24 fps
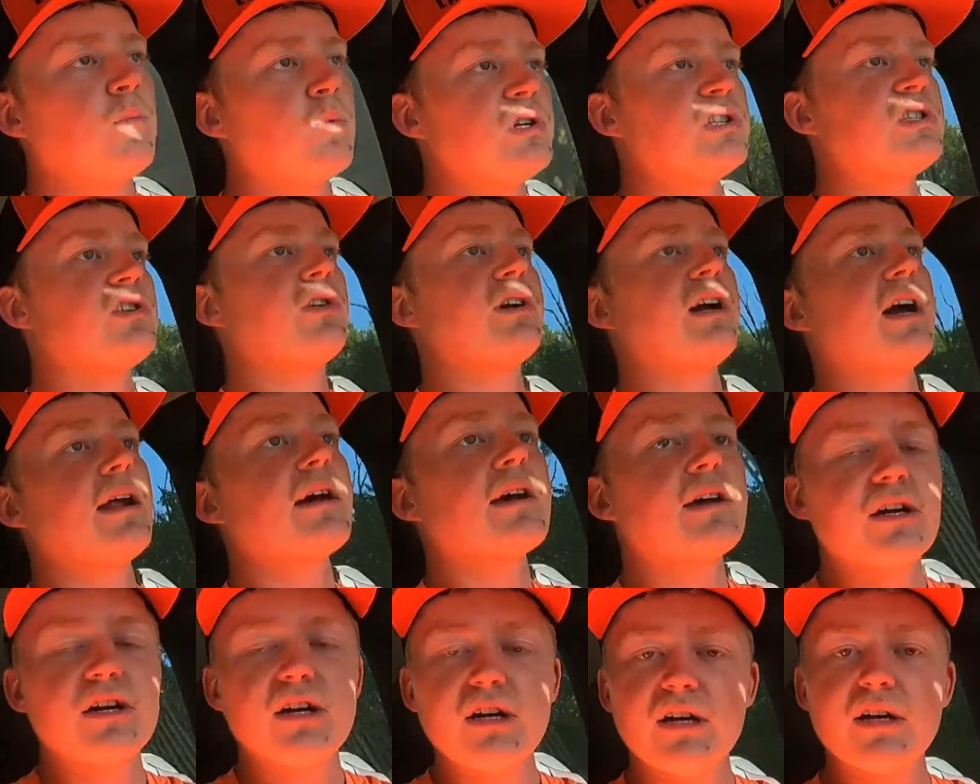We still
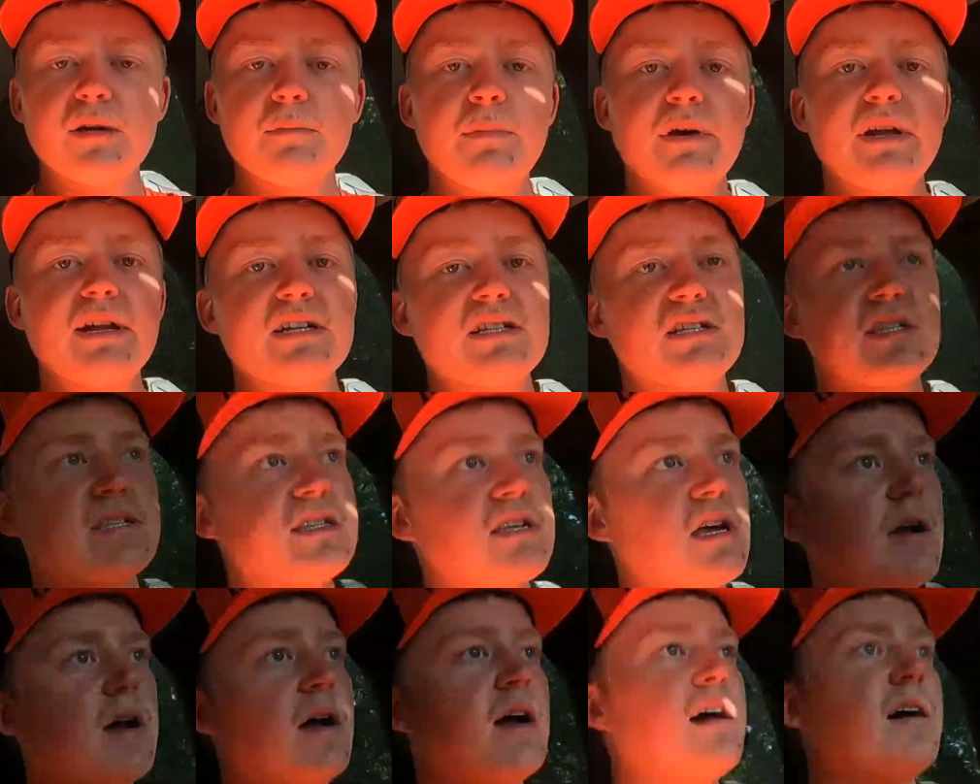got a good bit
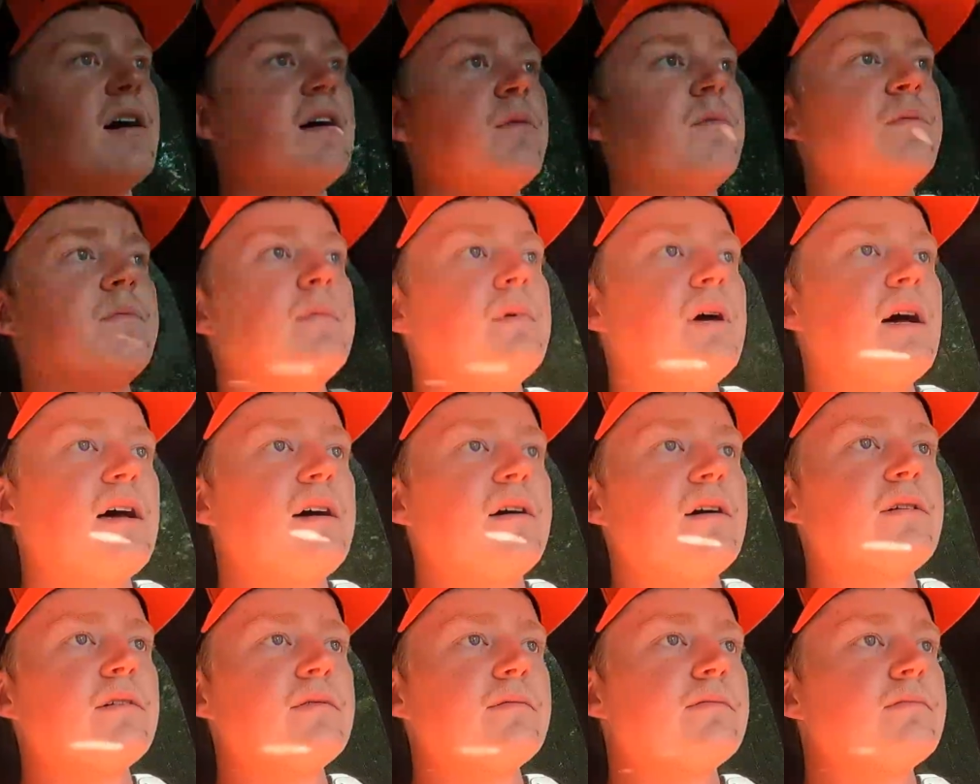
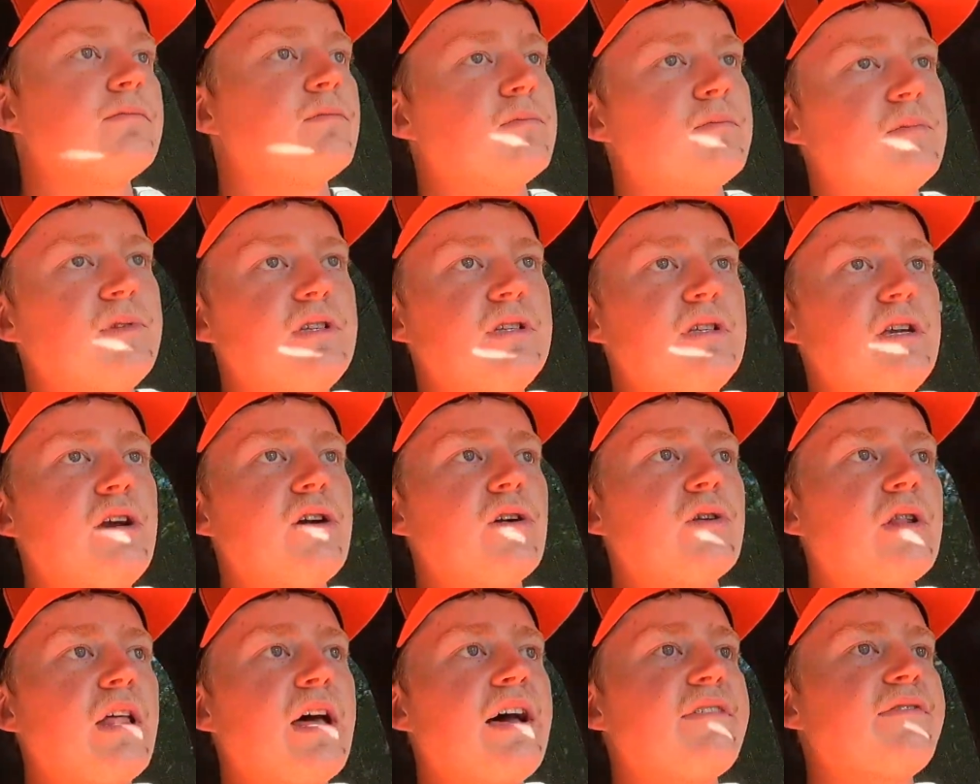of
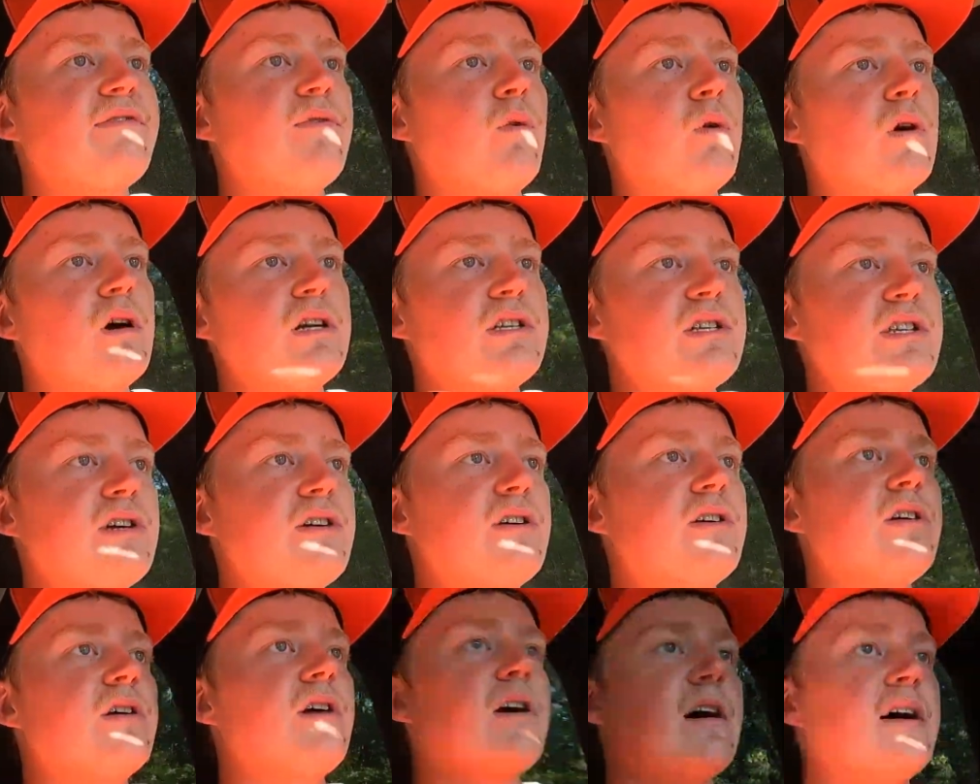year left for us
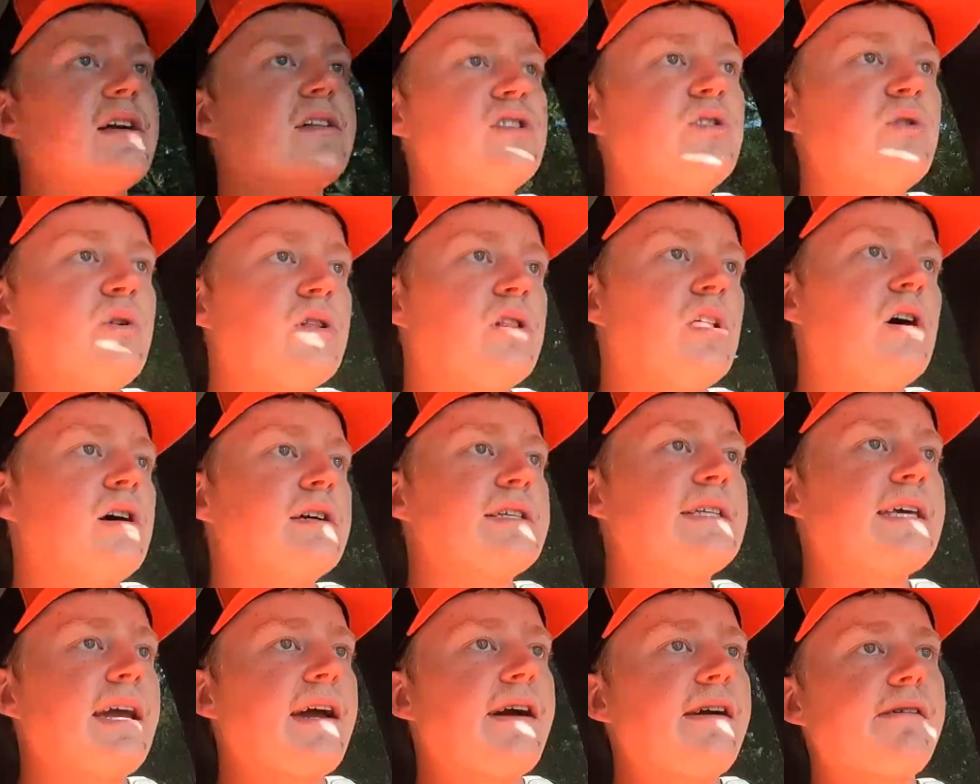here doing
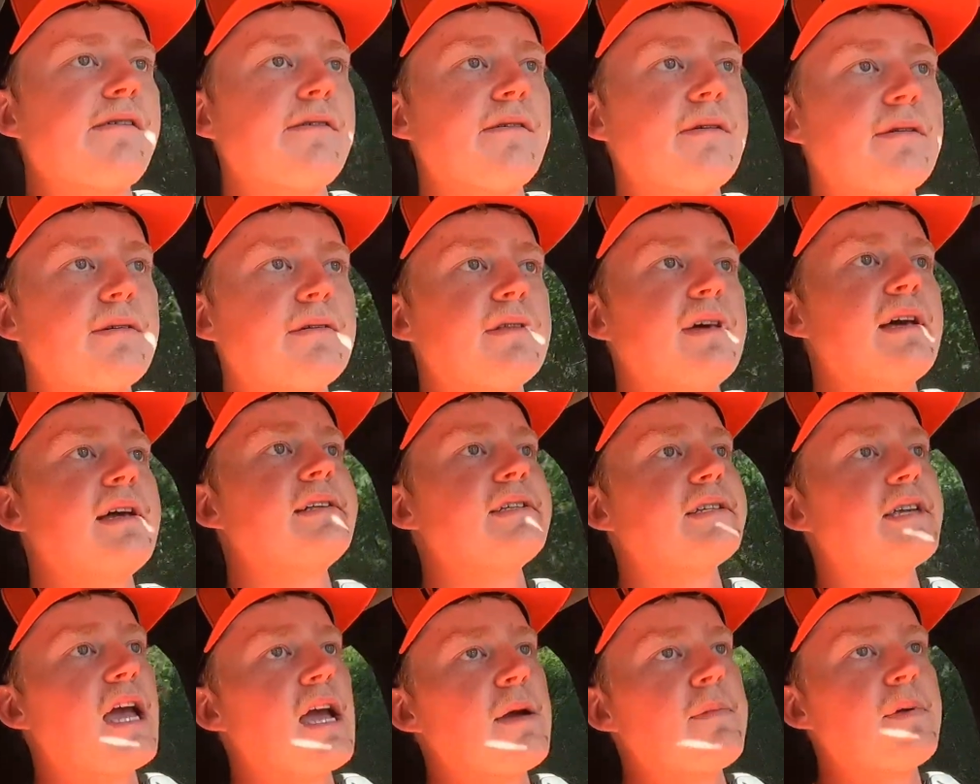lawn care,
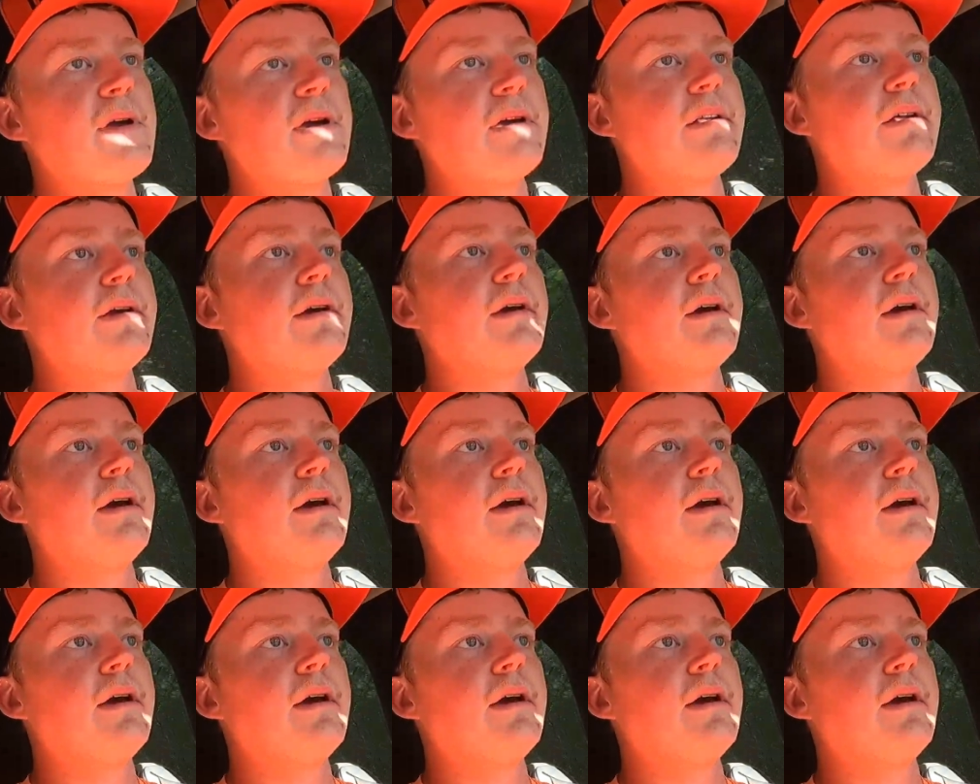landscaping.